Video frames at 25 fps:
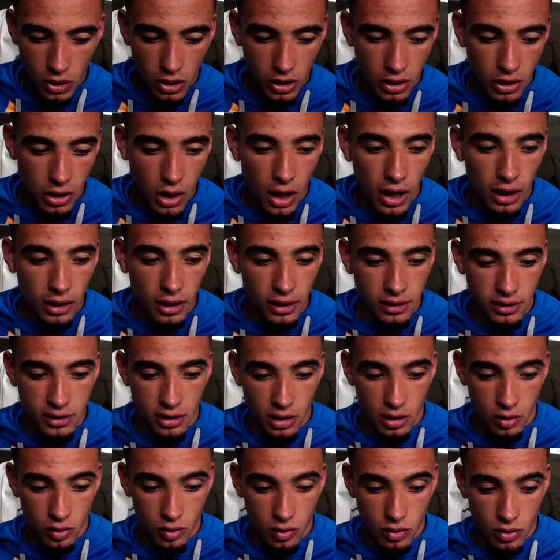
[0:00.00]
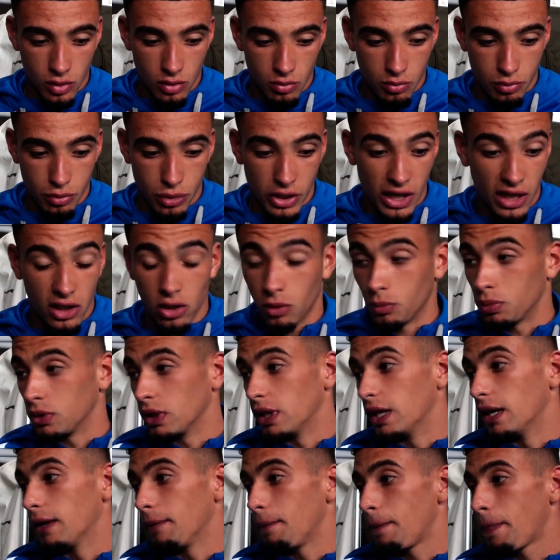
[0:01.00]
You know, I like to break up
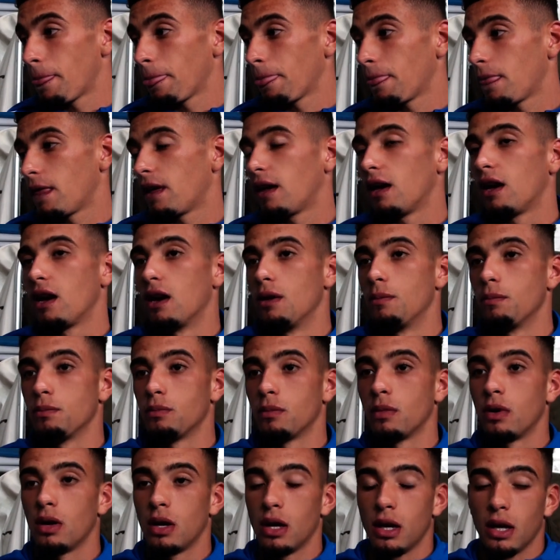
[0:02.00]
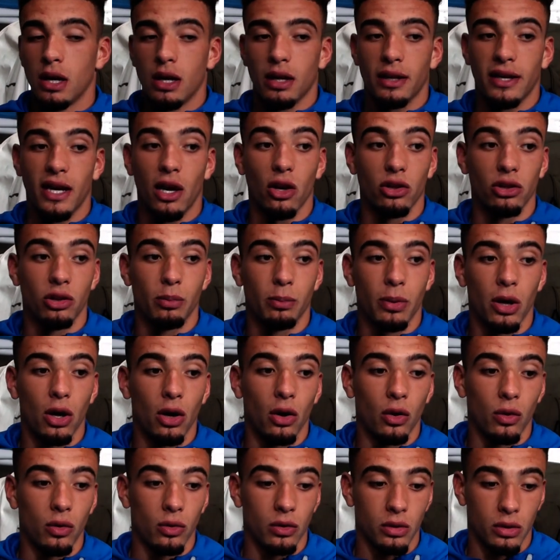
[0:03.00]
play. Get on the
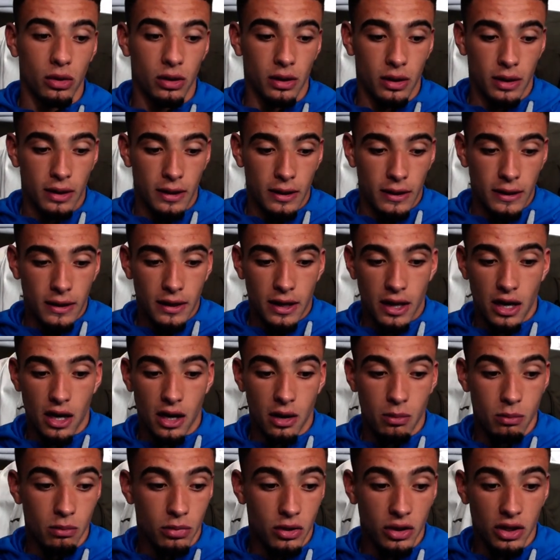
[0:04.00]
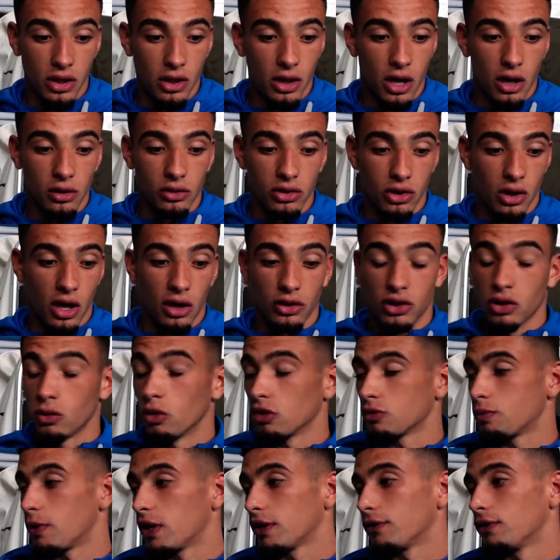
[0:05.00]
ball, but you know, I'll do
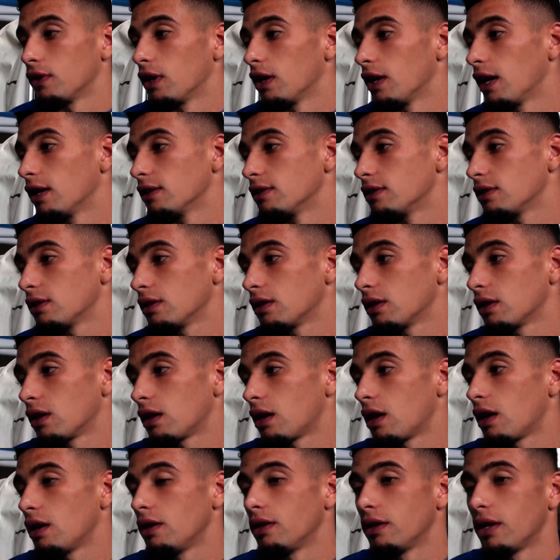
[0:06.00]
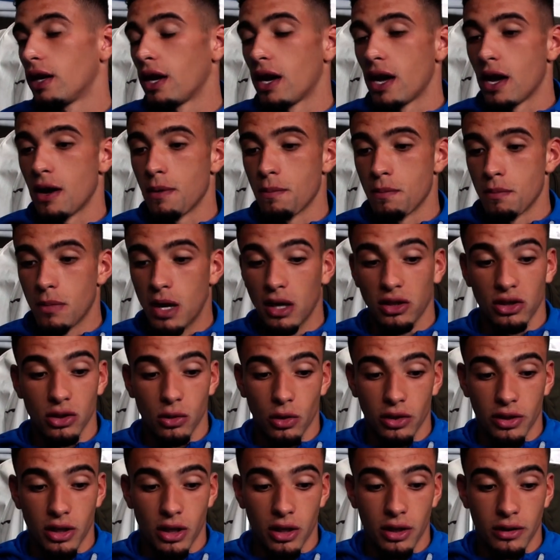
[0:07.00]
what's best for the lads, and I'll do
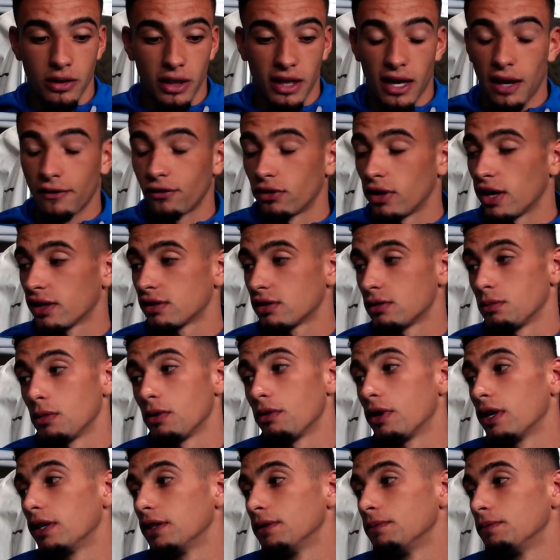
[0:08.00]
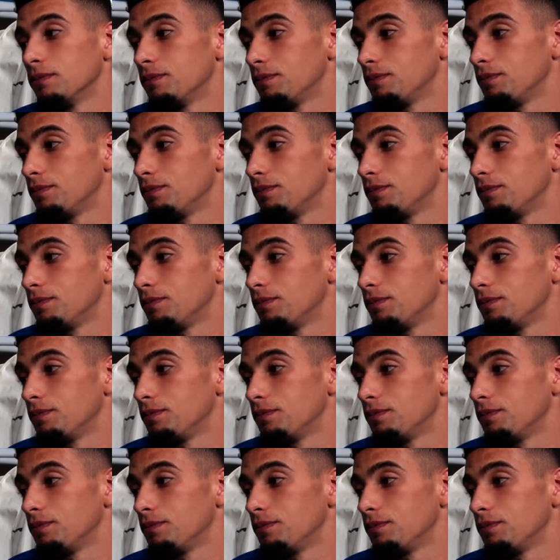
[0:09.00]
what the gaffer asks me, really.